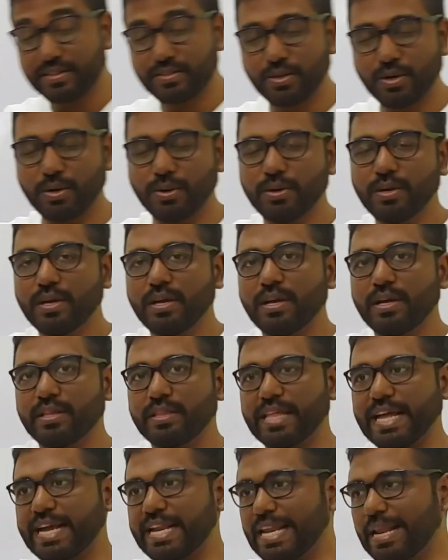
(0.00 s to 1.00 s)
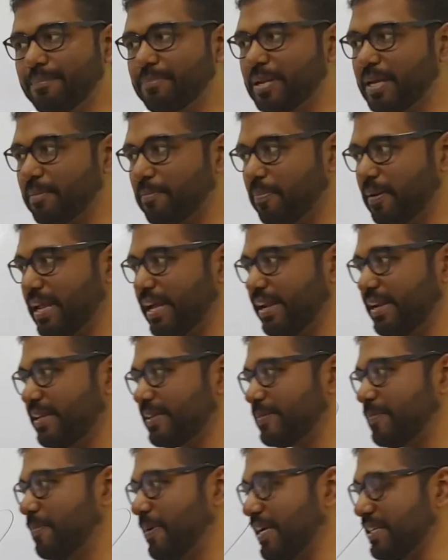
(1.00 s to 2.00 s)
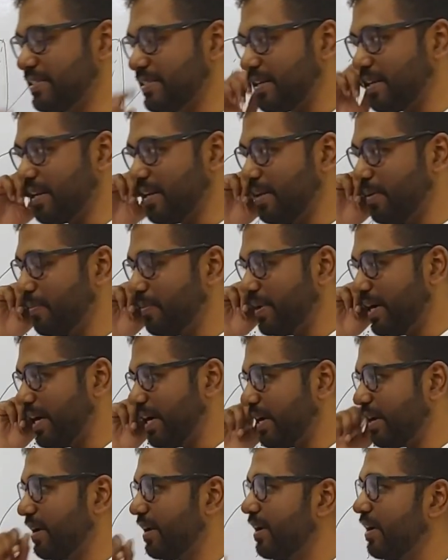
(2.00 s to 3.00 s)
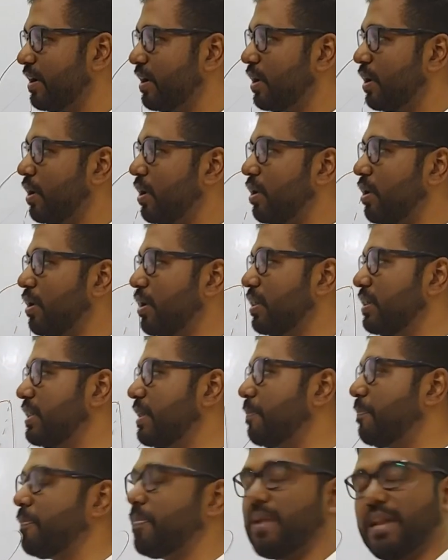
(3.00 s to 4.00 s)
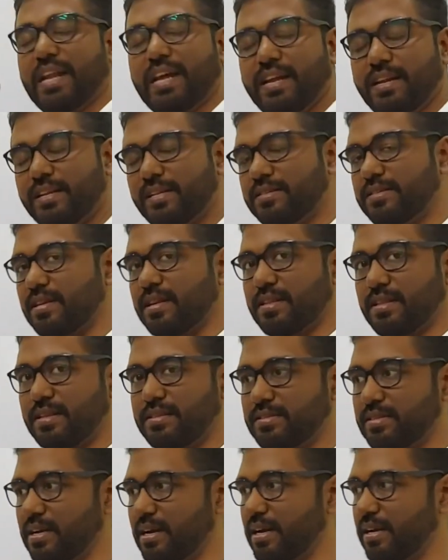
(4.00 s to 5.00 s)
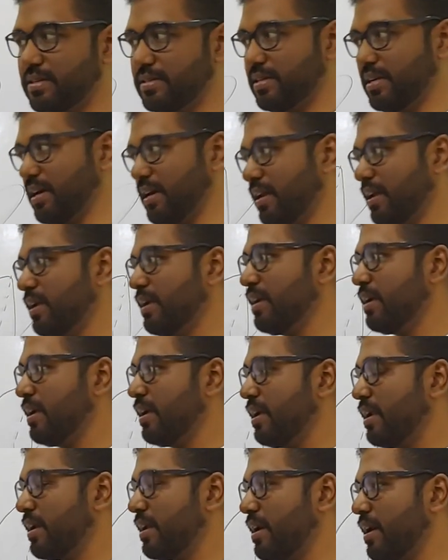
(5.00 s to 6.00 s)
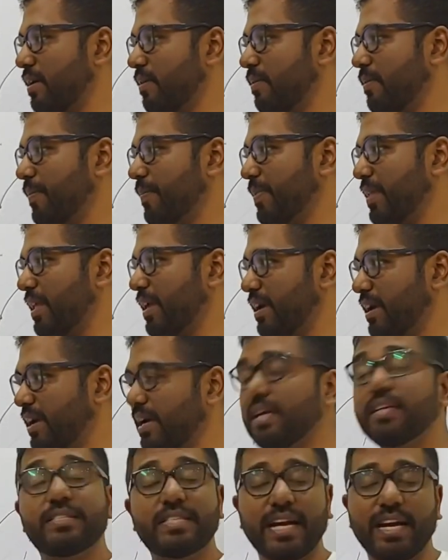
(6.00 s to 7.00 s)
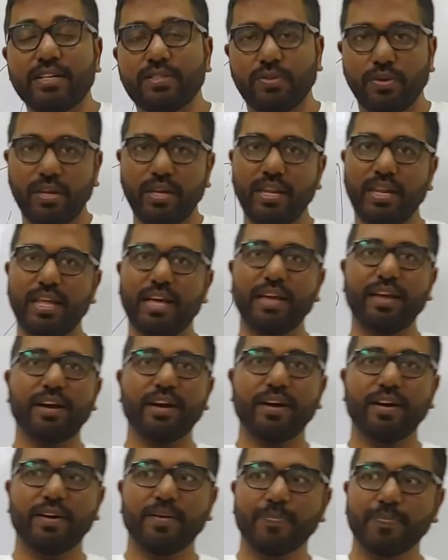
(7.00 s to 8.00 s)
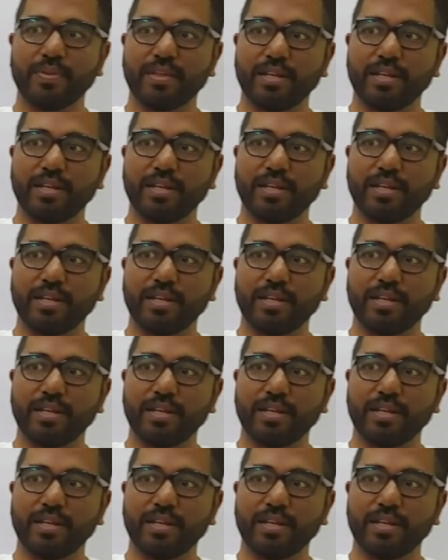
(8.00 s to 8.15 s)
So the ecliptic plane is basically where all the planets and the stars are. Now, it's actually like a